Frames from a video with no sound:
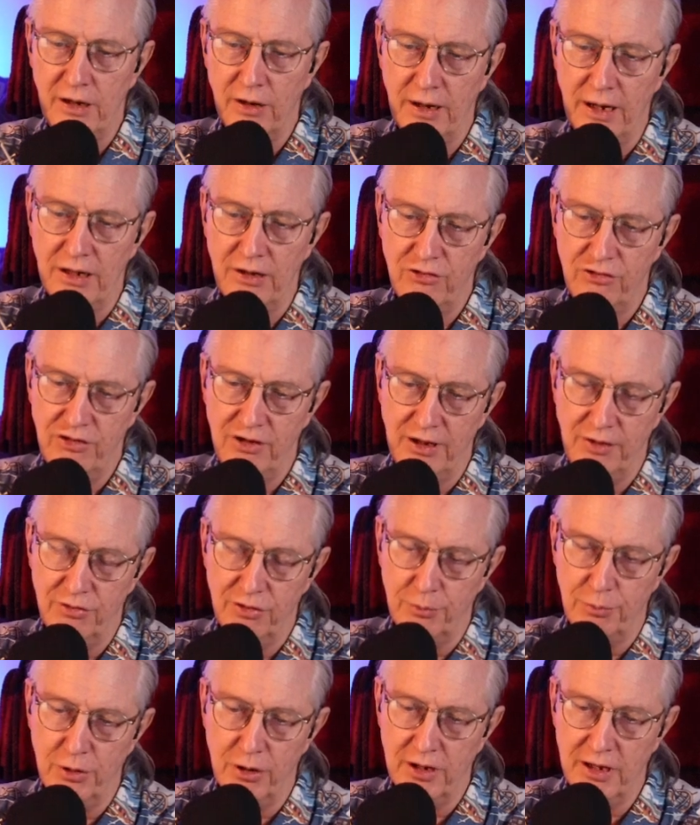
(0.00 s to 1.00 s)
and see if
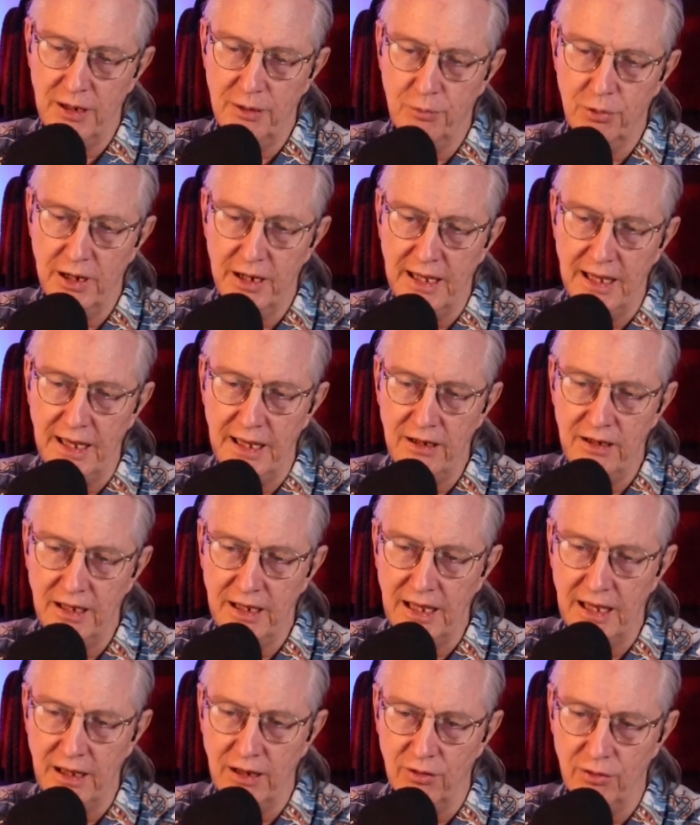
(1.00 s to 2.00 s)
the parking brake
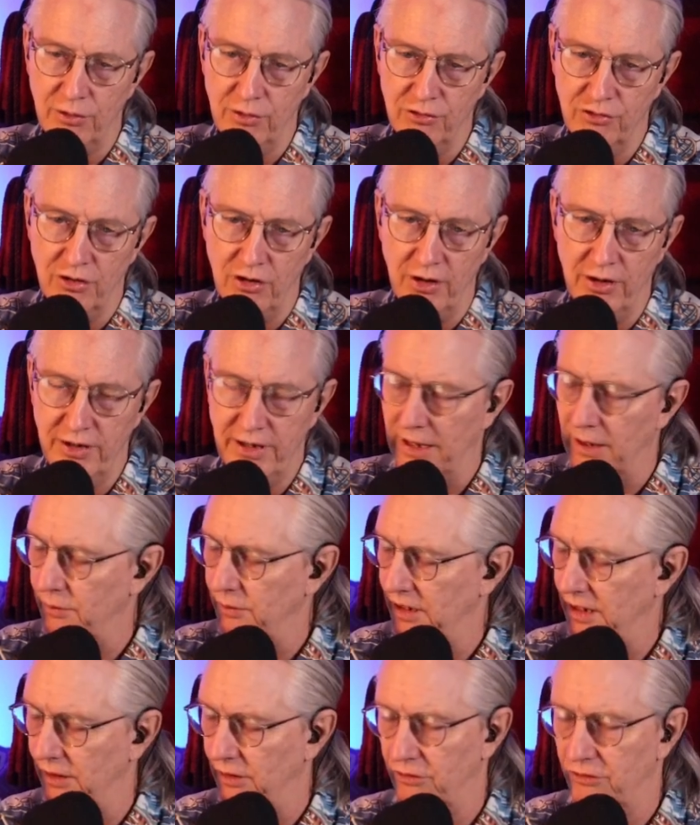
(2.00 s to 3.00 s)
indicator is on down
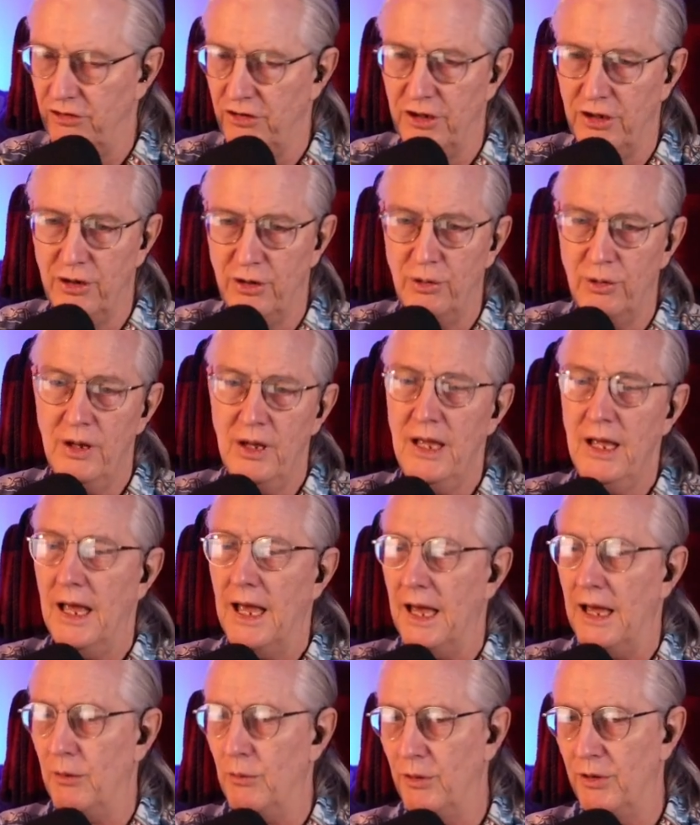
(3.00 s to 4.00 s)
here too.
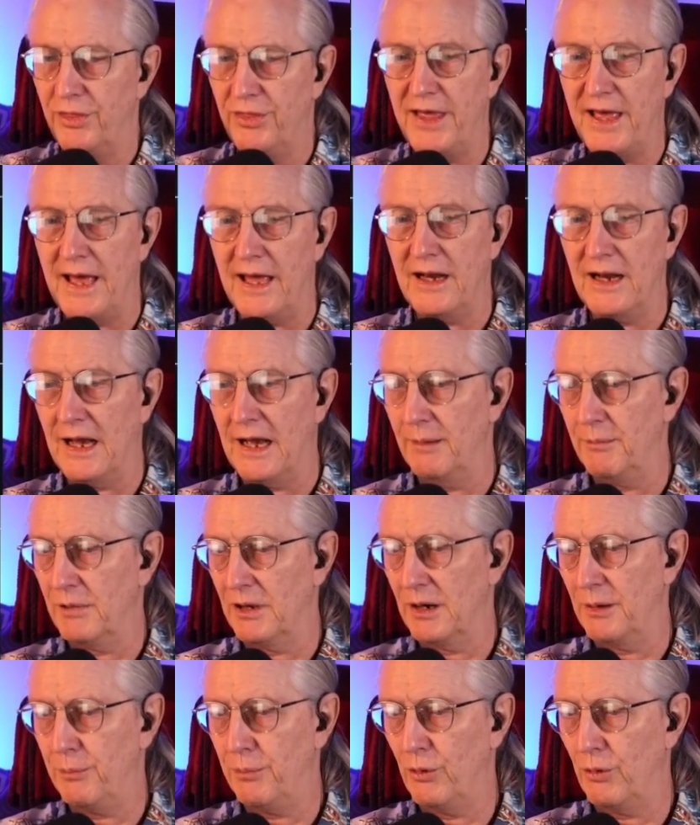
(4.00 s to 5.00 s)
And with that, I'm
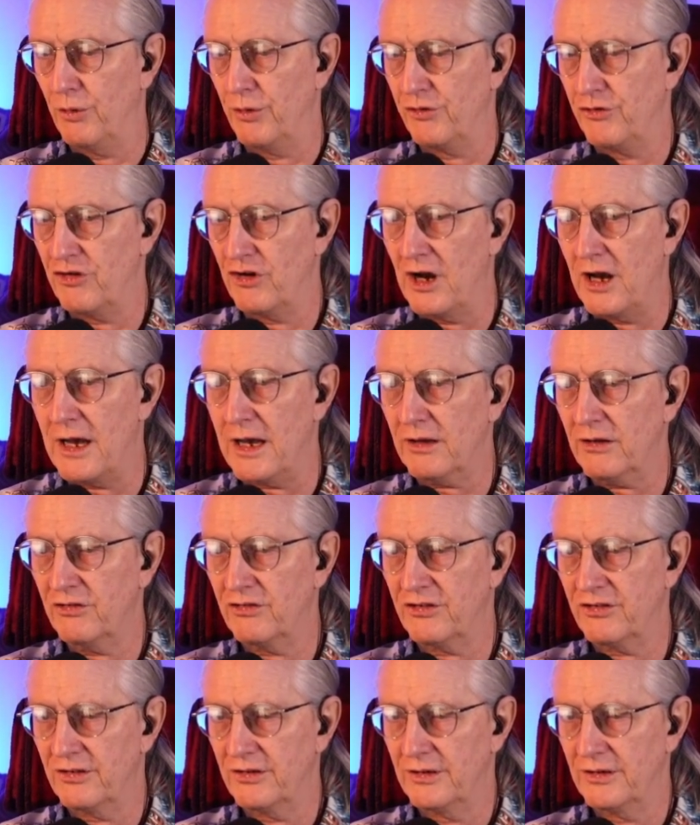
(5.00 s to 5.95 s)
going to pull the chocks.